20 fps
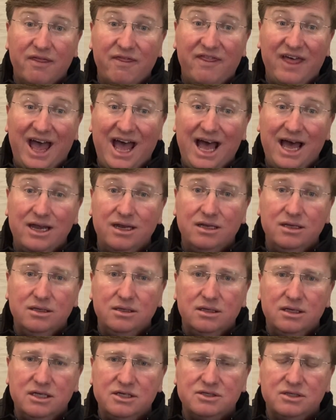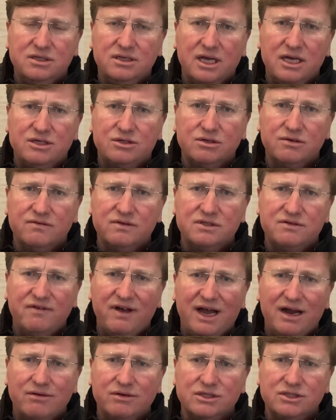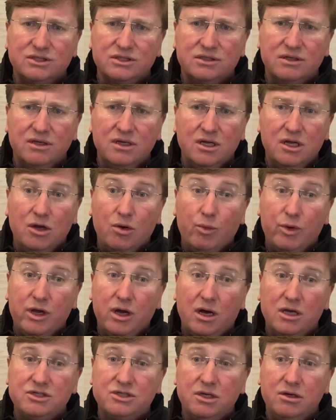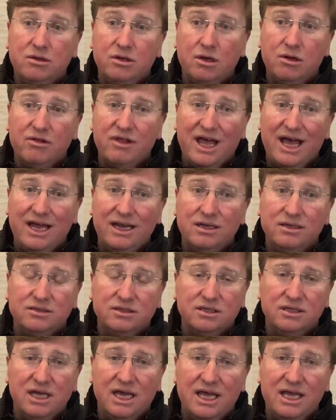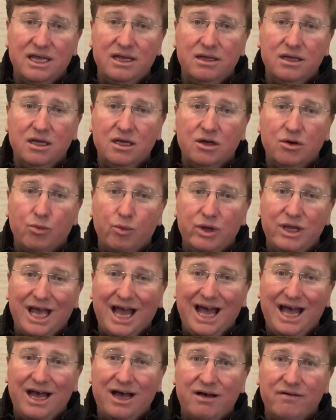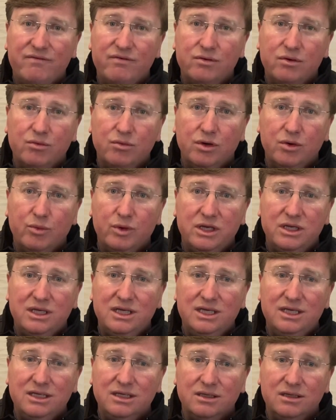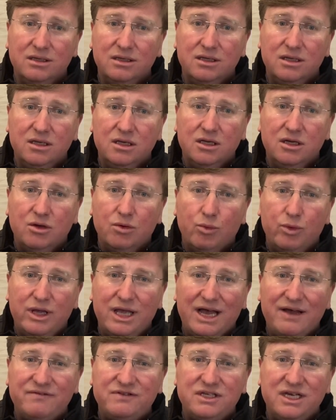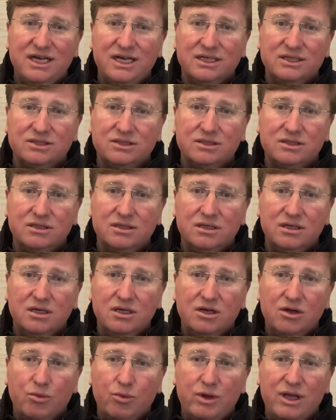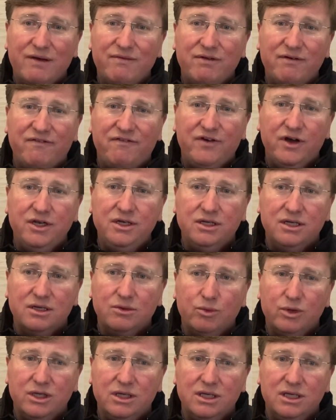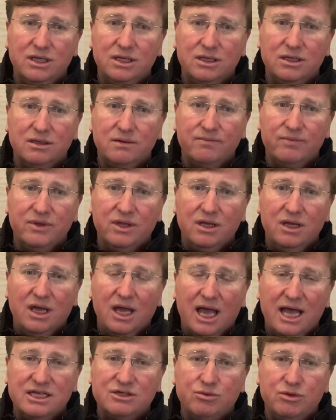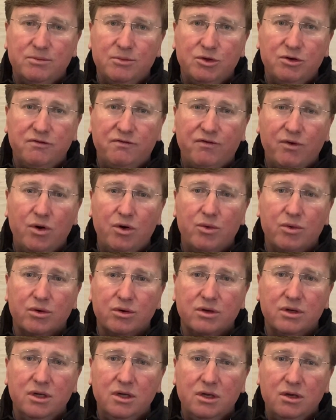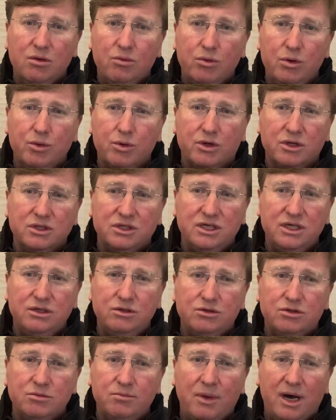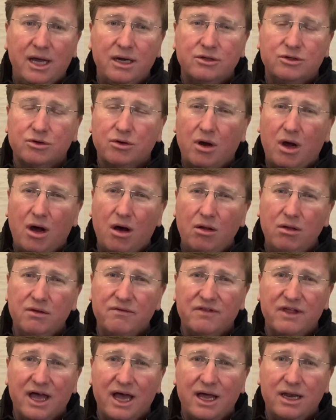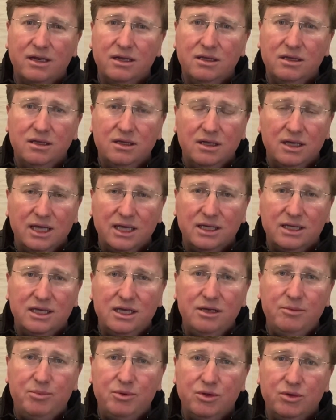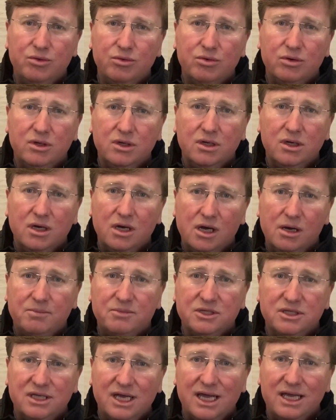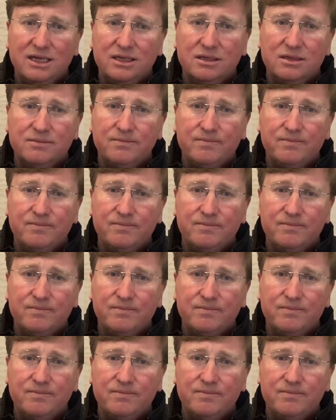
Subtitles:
That is the nature of this virus. We also know that today we have what we need. We have tests. We have the funding we need. As we move forward, we will continue to monitor all of that and keep you up to date.